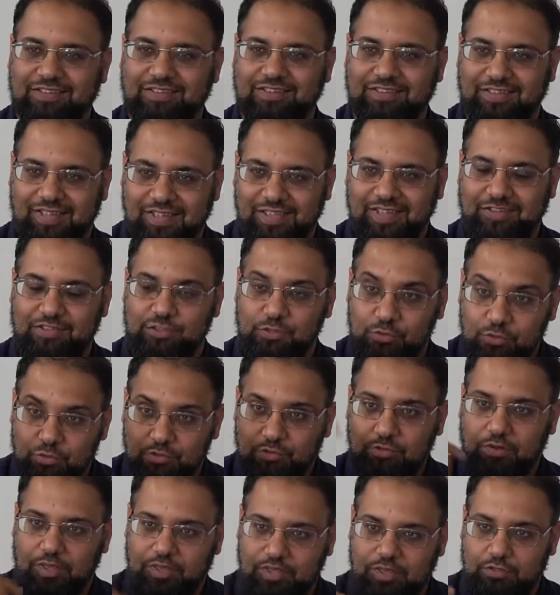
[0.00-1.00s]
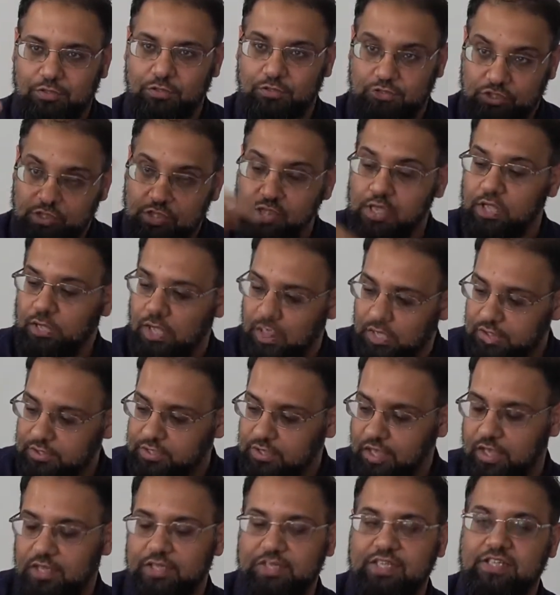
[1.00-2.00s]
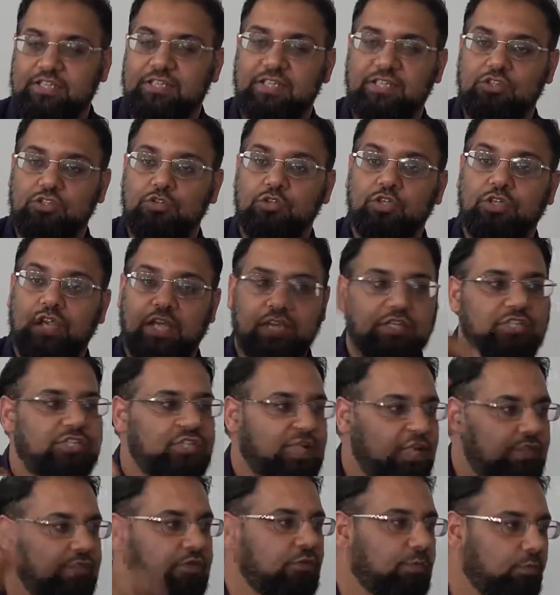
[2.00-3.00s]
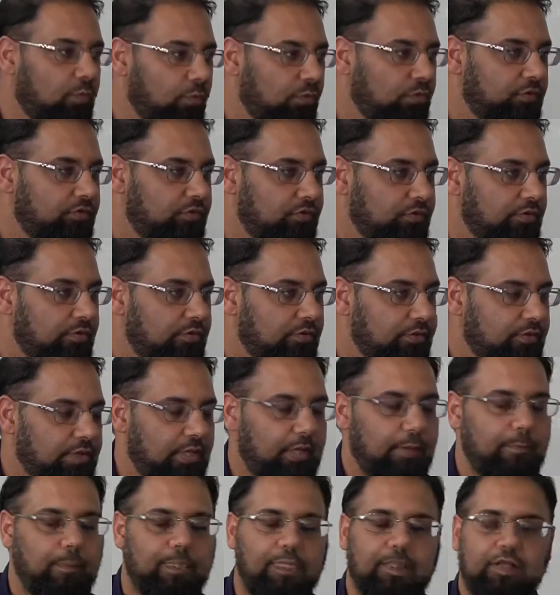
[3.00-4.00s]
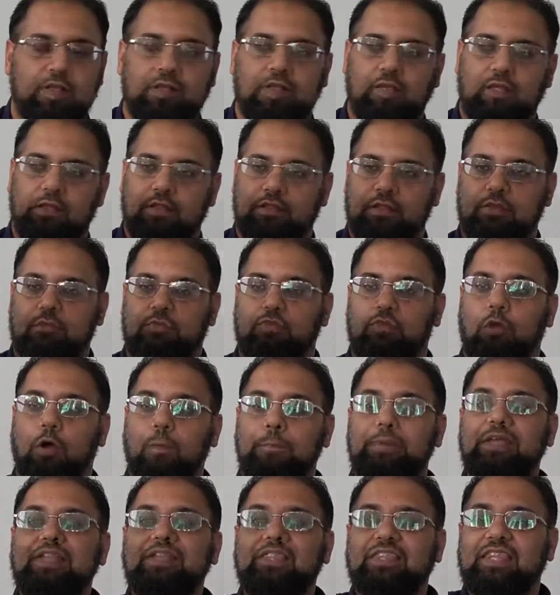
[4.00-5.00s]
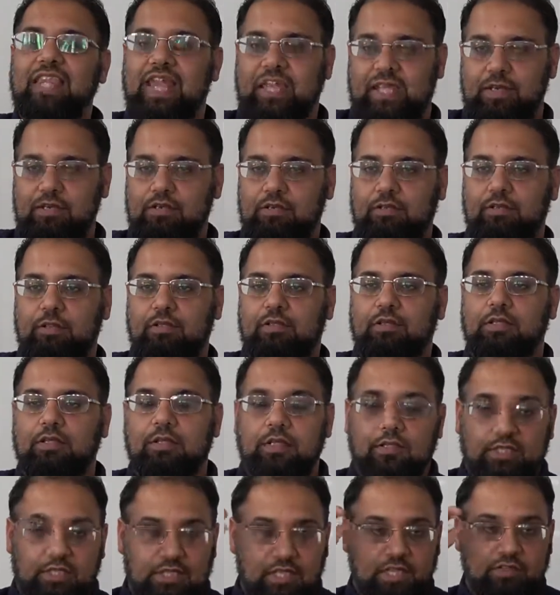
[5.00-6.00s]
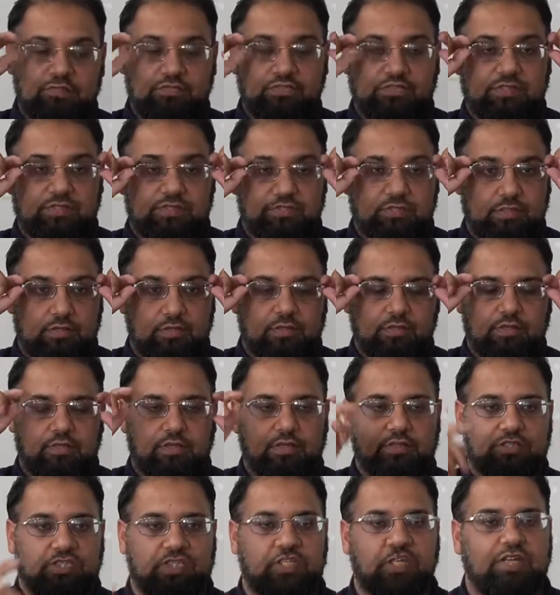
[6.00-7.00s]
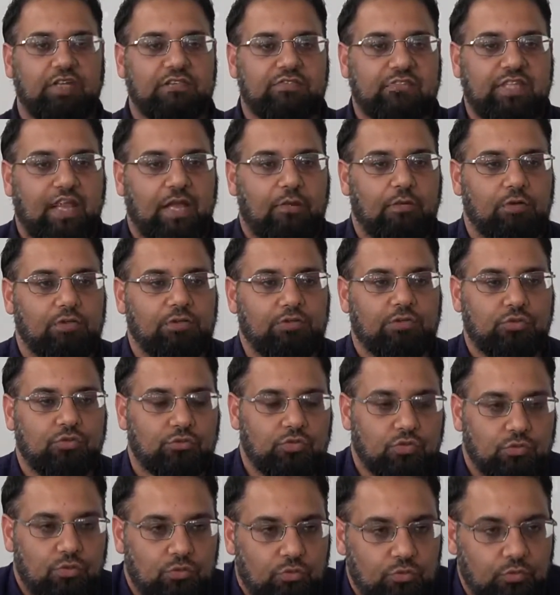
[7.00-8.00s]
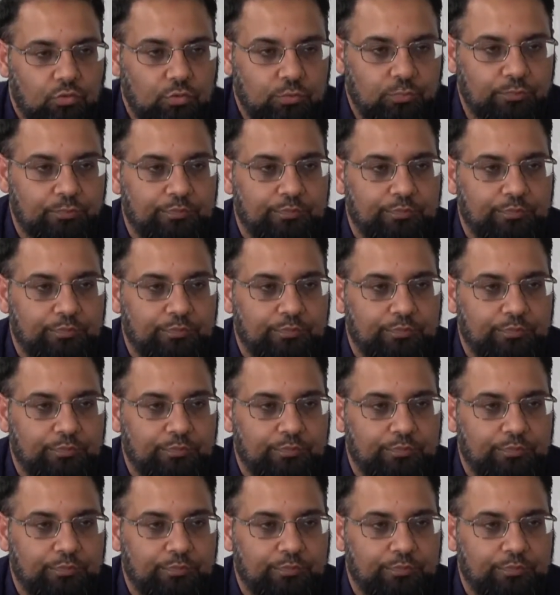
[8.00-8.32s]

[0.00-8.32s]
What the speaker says: Yeah, the hadith says you get a share in the reward. Yeah, Robin then gives Dawah to